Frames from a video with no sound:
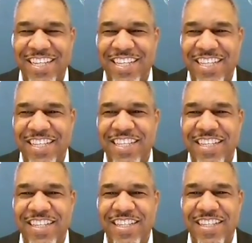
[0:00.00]

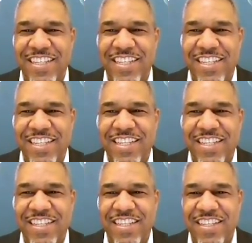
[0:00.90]

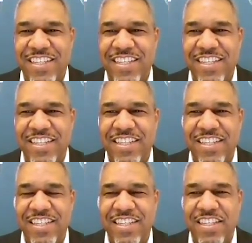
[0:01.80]

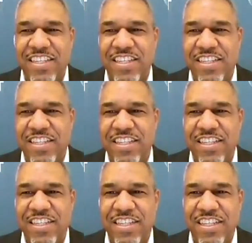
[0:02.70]

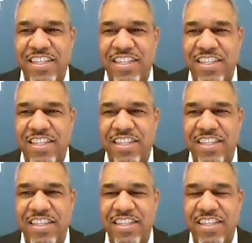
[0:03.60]

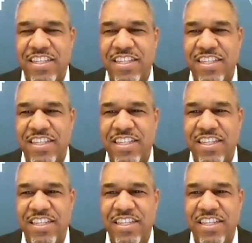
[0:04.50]

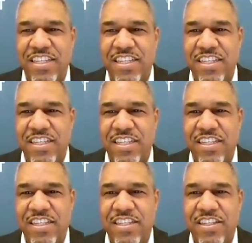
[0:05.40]

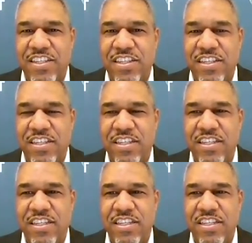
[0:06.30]

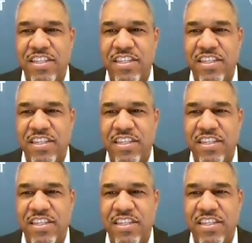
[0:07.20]
(not speaking)